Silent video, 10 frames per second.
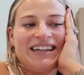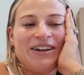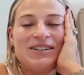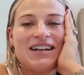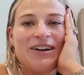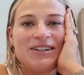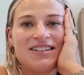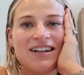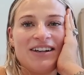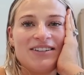going to Harry
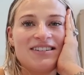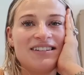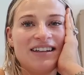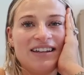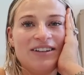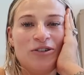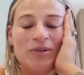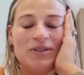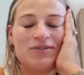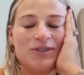Styles
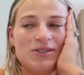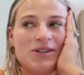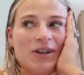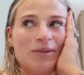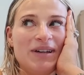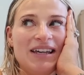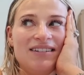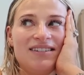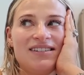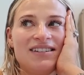almost full term
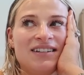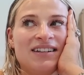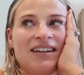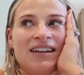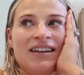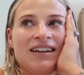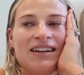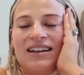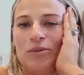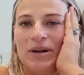is
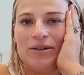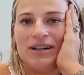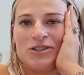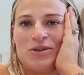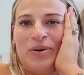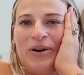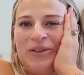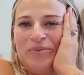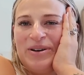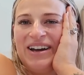a little bit questionable.
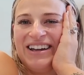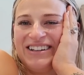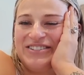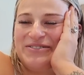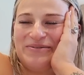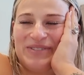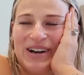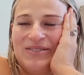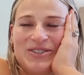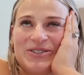
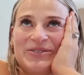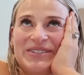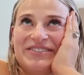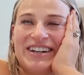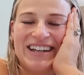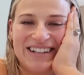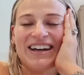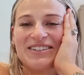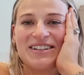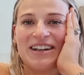I'm sure we'll be fine.
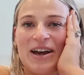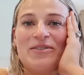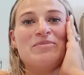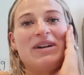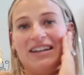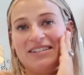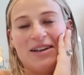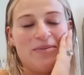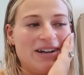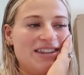Sal's gonna come and pick us
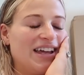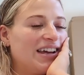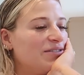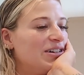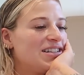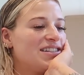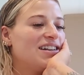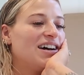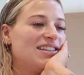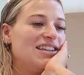up, I think, which is
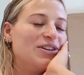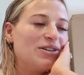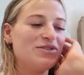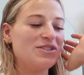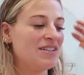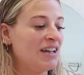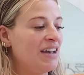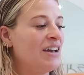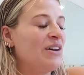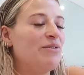nice. He offered
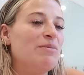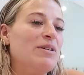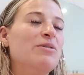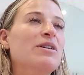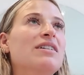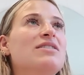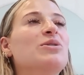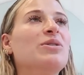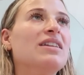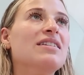when we were
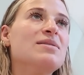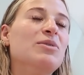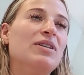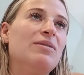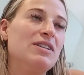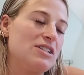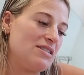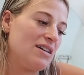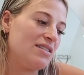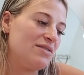talking this morning, which is
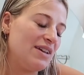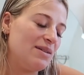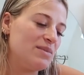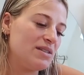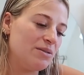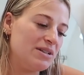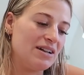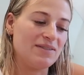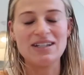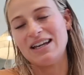nice of him, so we
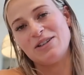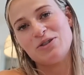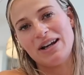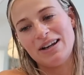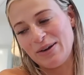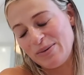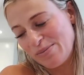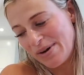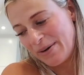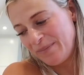don't have to get a train
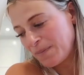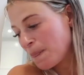home. But